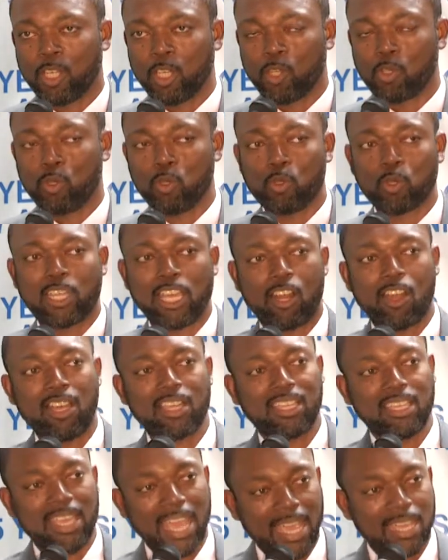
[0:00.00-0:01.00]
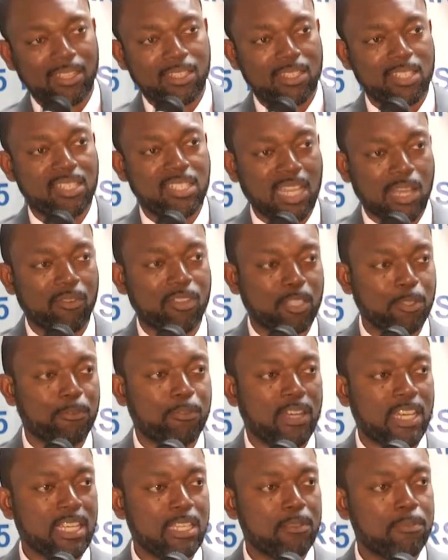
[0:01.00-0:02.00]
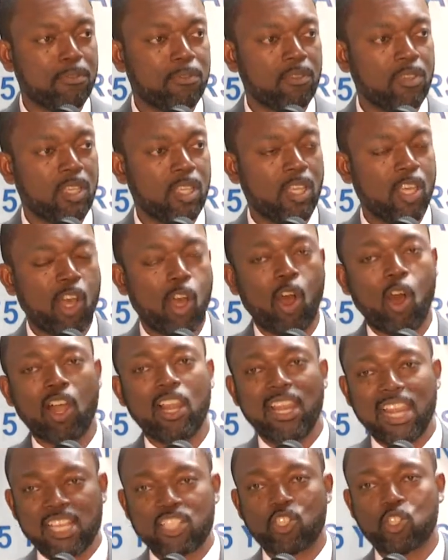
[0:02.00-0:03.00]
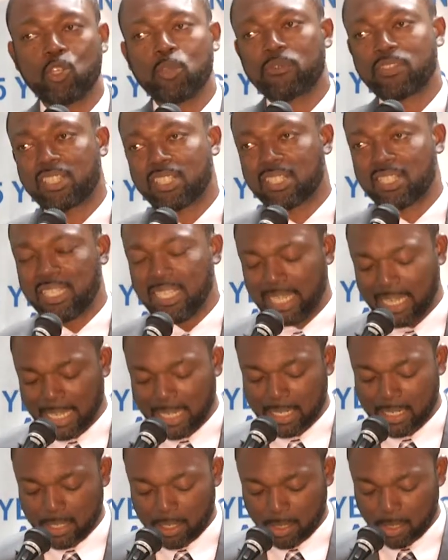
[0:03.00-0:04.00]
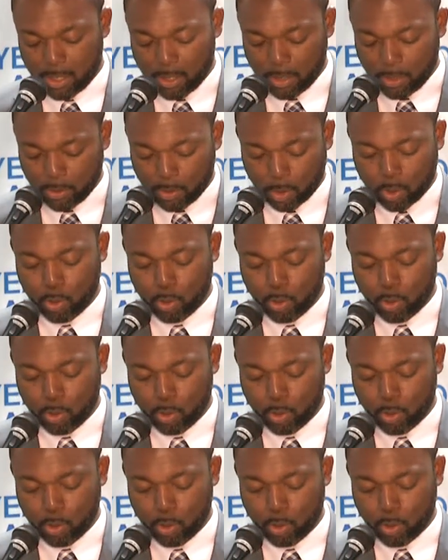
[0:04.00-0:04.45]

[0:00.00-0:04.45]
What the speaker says: You cannot get to 75 unless you've stayed the